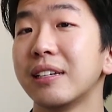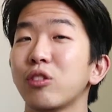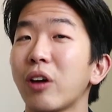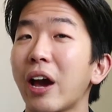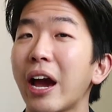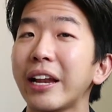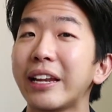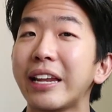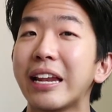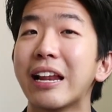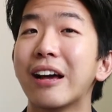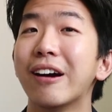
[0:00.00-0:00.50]
So
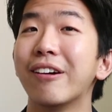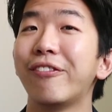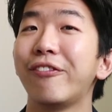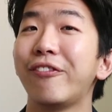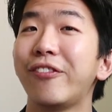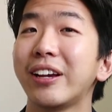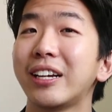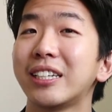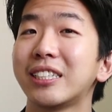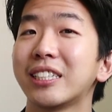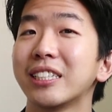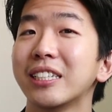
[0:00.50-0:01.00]
I did a
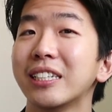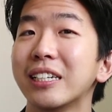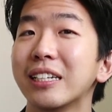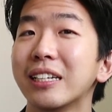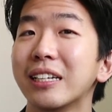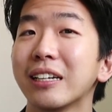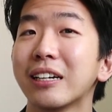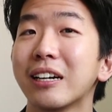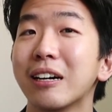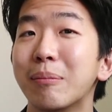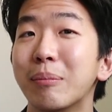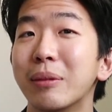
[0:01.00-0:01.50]

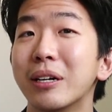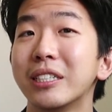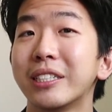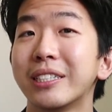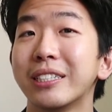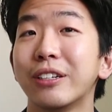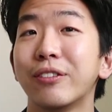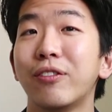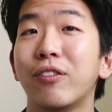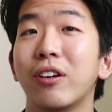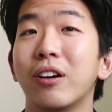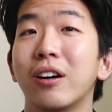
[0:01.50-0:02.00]
fictional
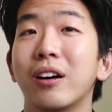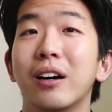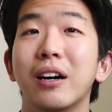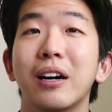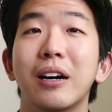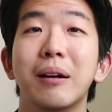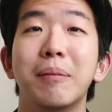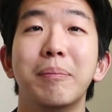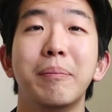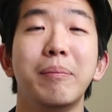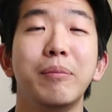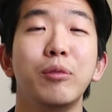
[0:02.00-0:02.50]
commercial
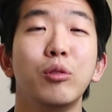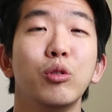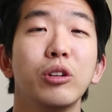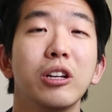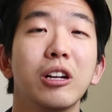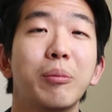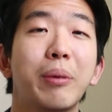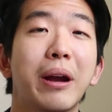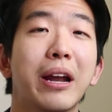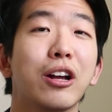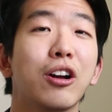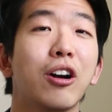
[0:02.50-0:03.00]
for a
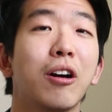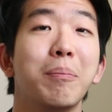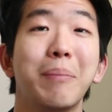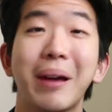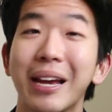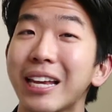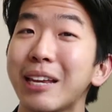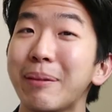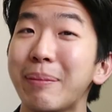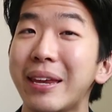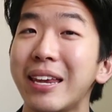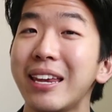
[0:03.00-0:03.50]
noodle brand called
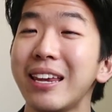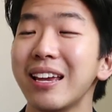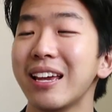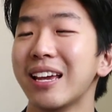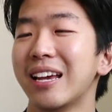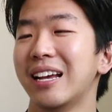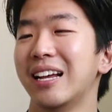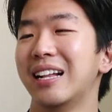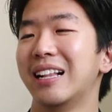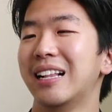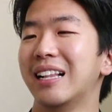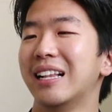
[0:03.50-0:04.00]
Maggie Me,
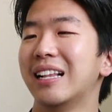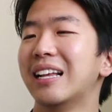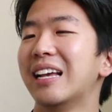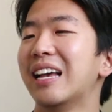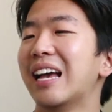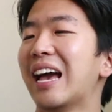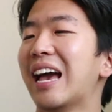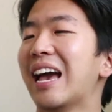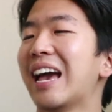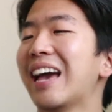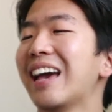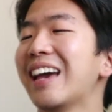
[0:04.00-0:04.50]

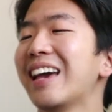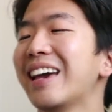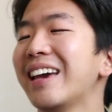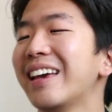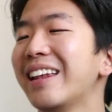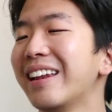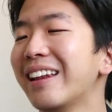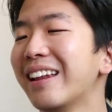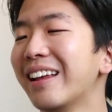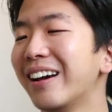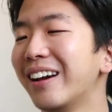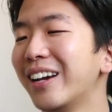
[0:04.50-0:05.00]

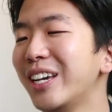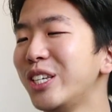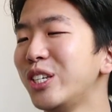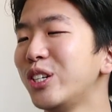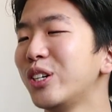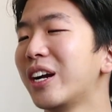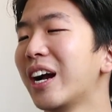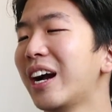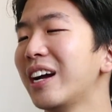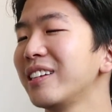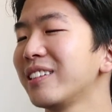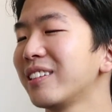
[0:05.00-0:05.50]
and
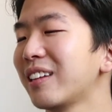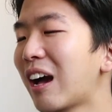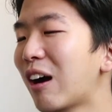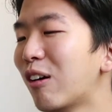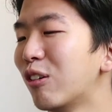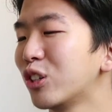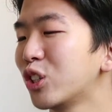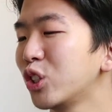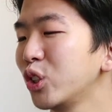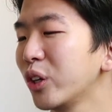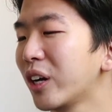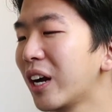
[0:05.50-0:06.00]

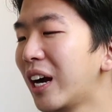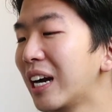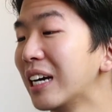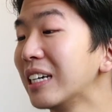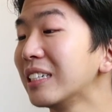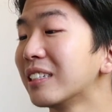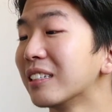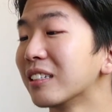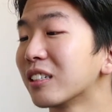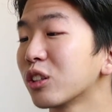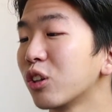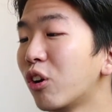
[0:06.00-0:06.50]
I'll show you
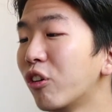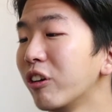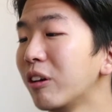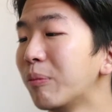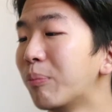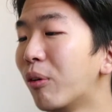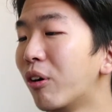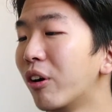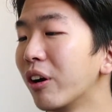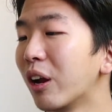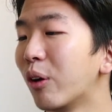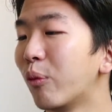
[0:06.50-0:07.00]
guys the
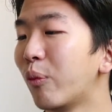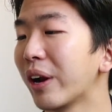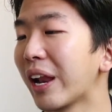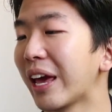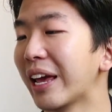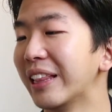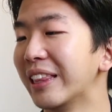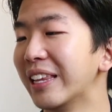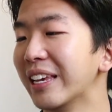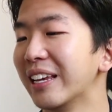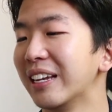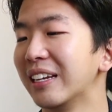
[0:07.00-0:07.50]
storyboard of what
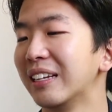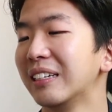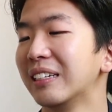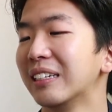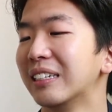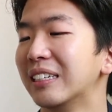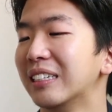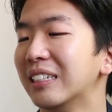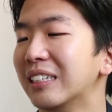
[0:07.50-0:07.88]
I did.